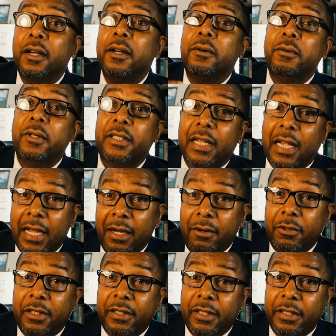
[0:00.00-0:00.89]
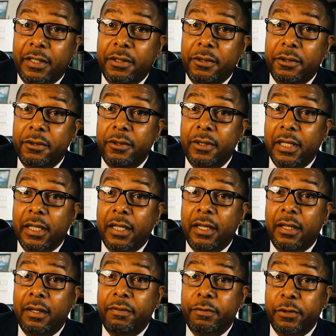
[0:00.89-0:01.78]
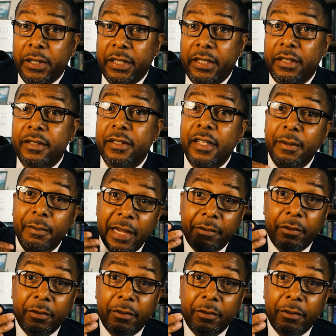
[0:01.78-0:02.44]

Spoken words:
which I would send you a free CMA